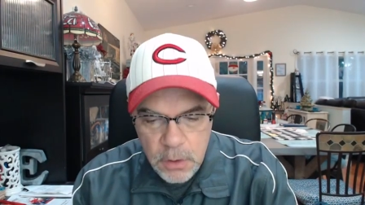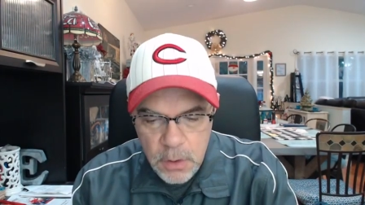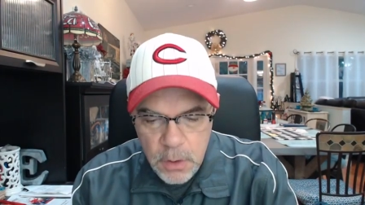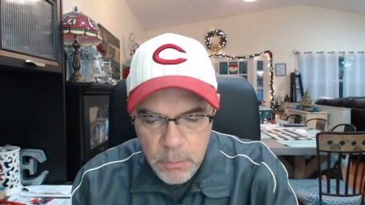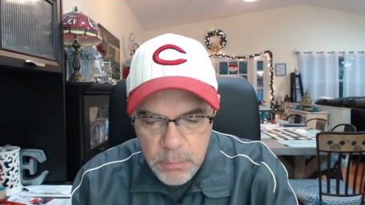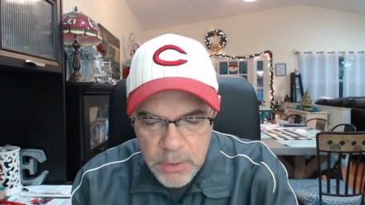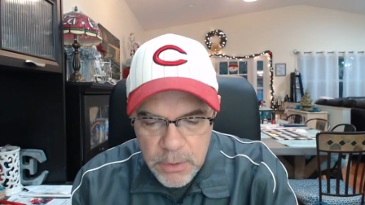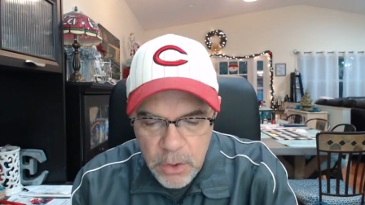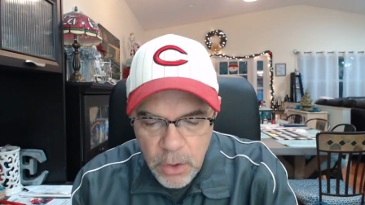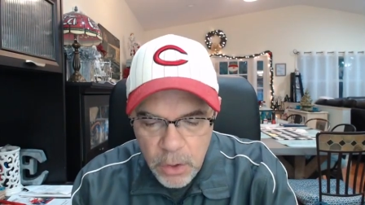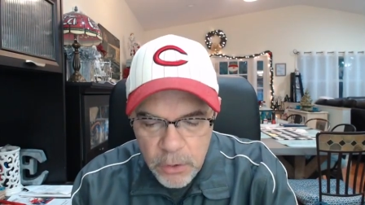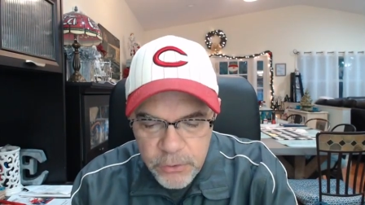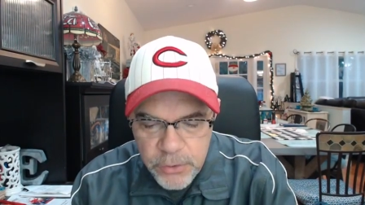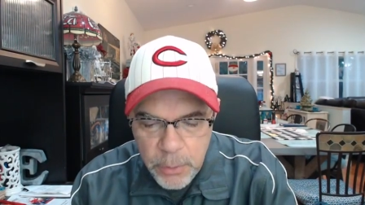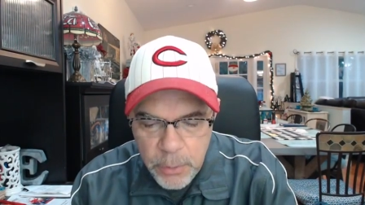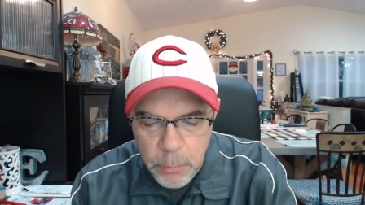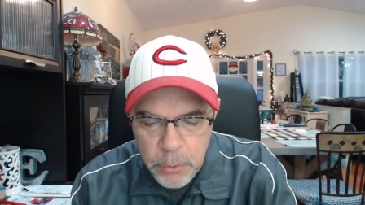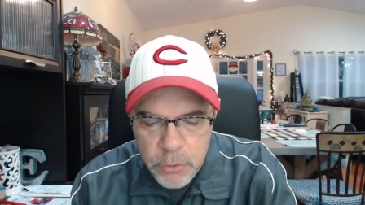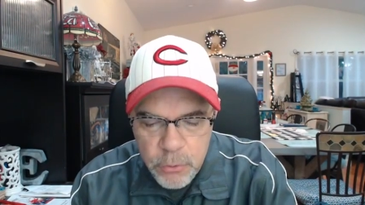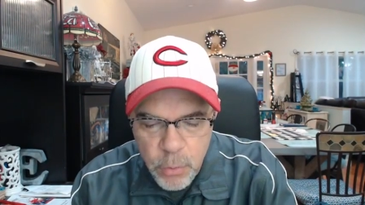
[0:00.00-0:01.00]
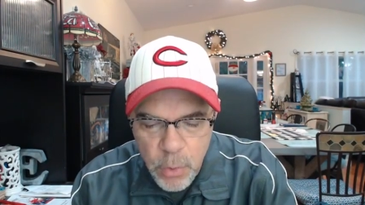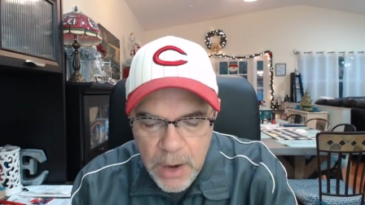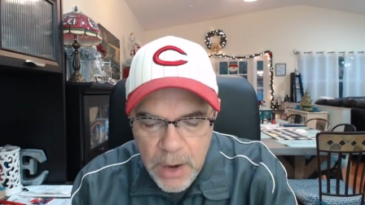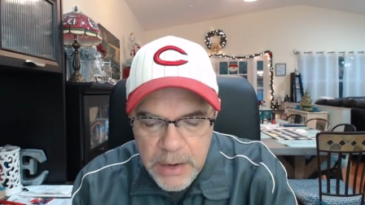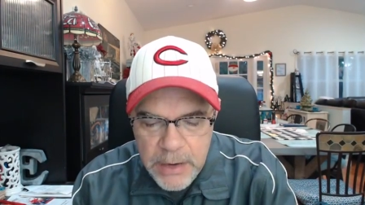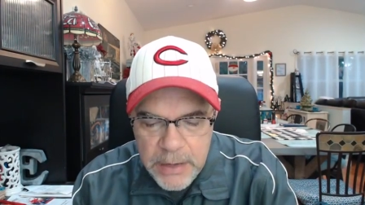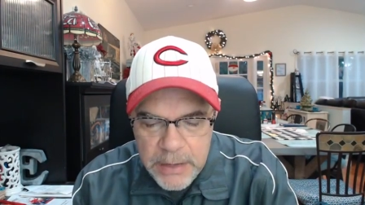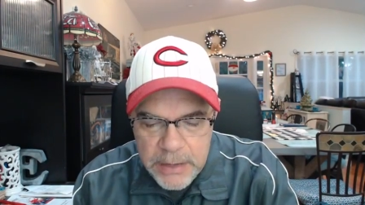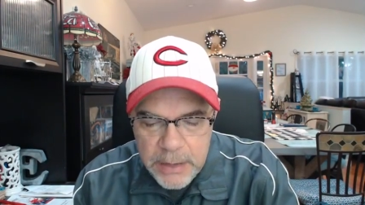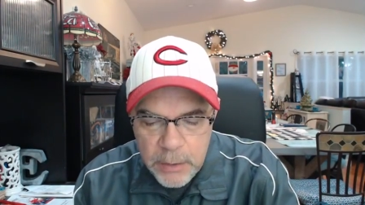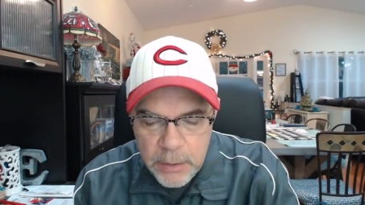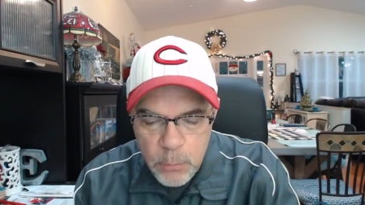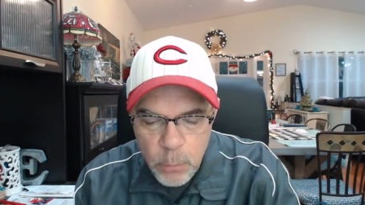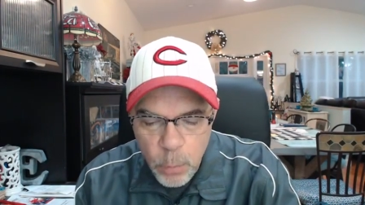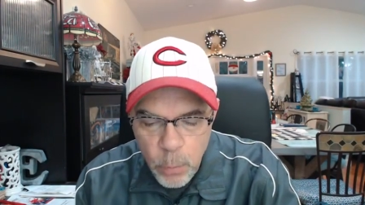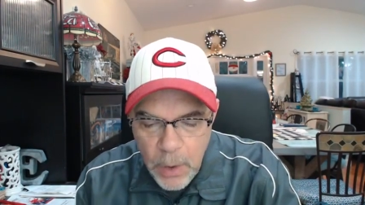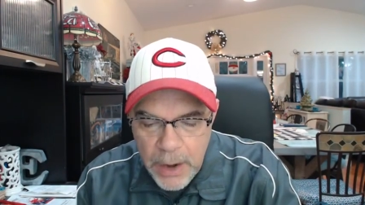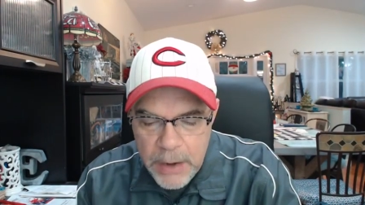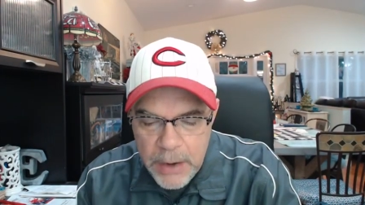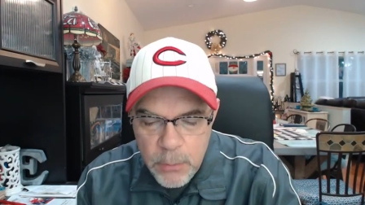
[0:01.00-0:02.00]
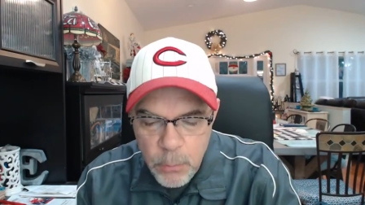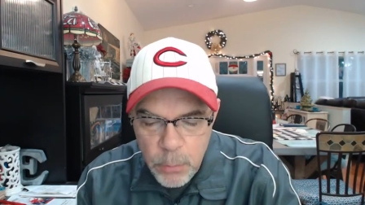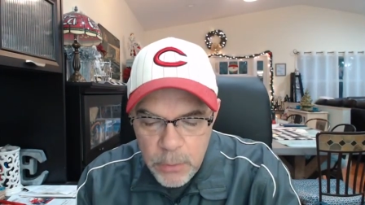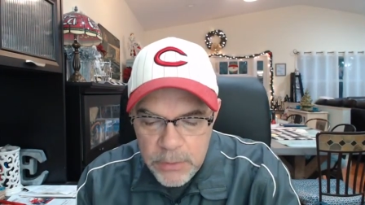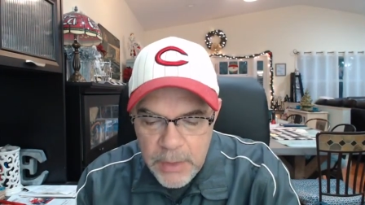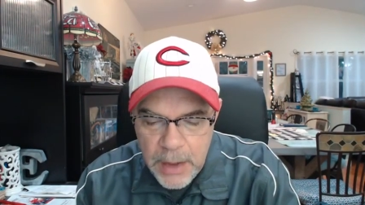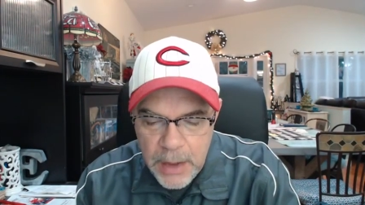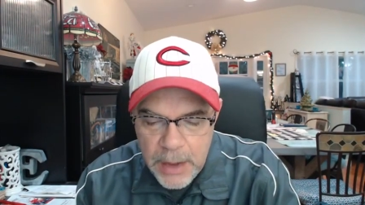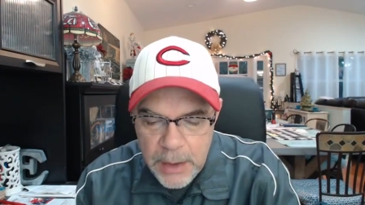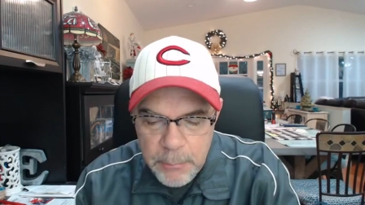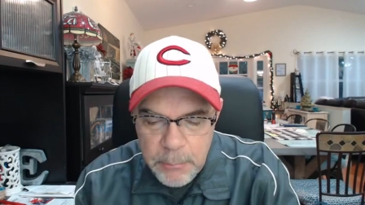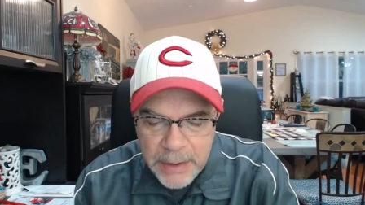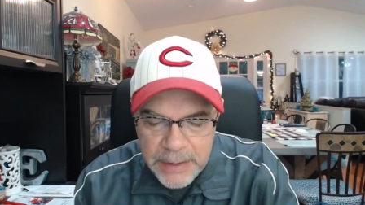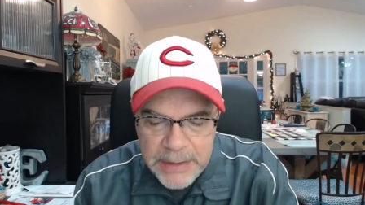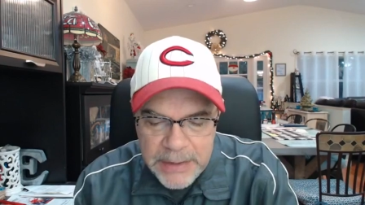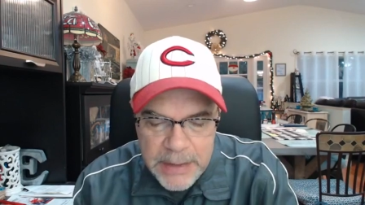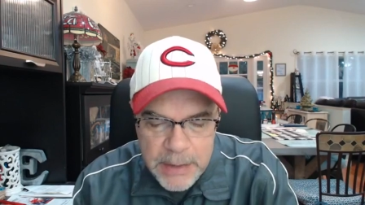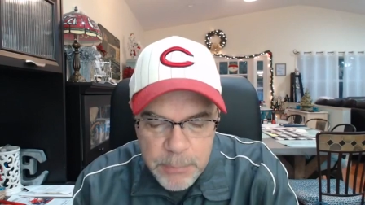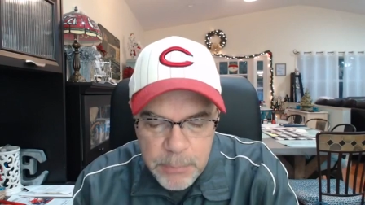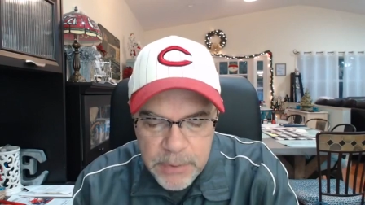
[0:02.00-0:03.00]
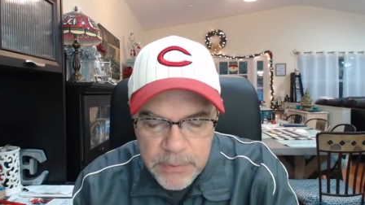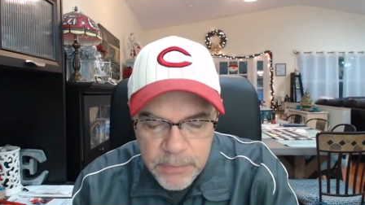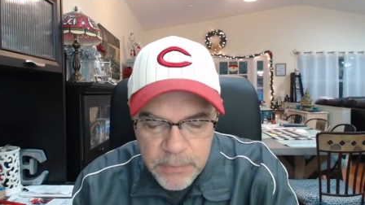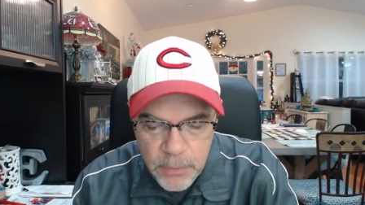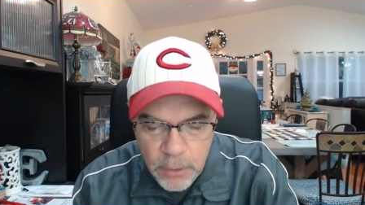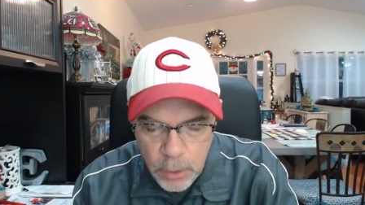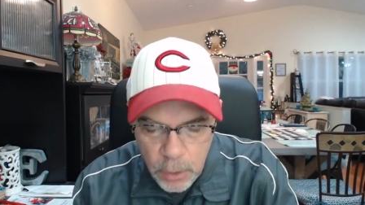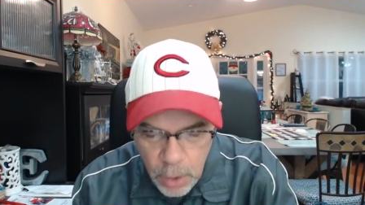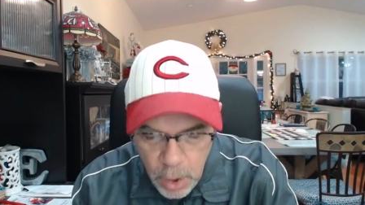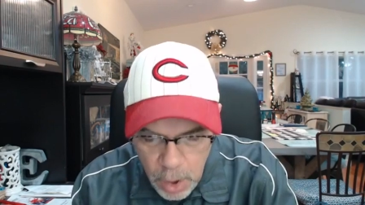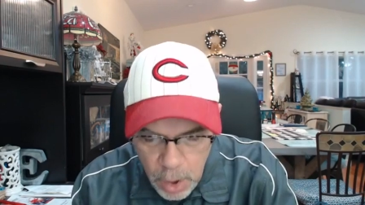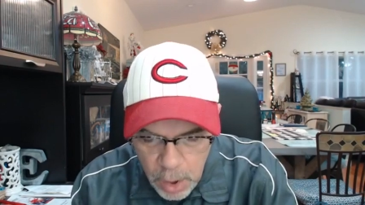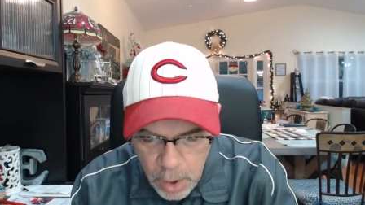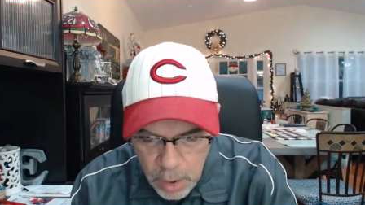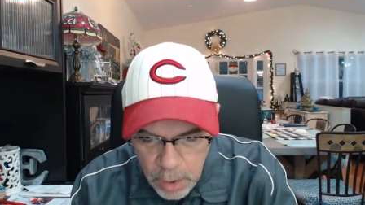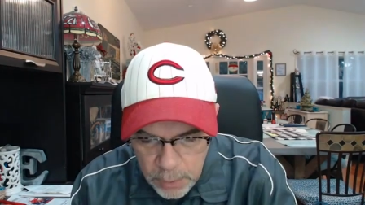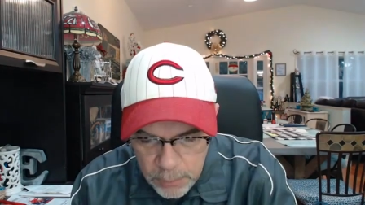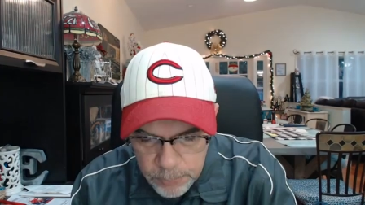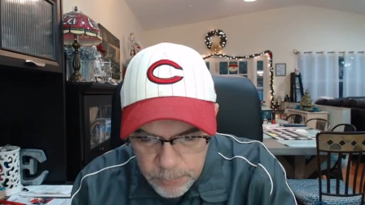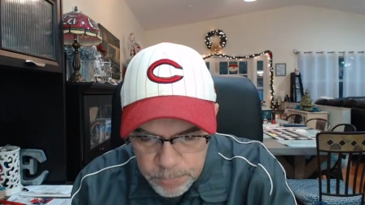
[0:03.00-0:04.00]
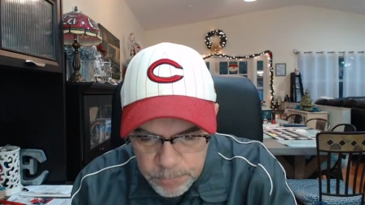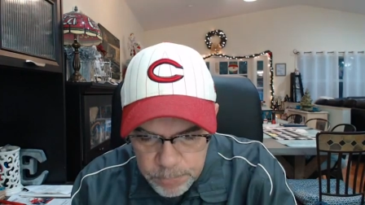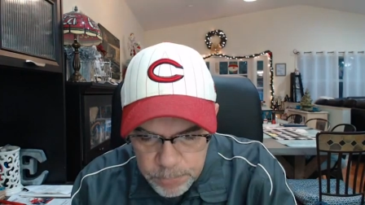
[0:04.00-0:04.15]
Because they were trying to get right with God by keeping the law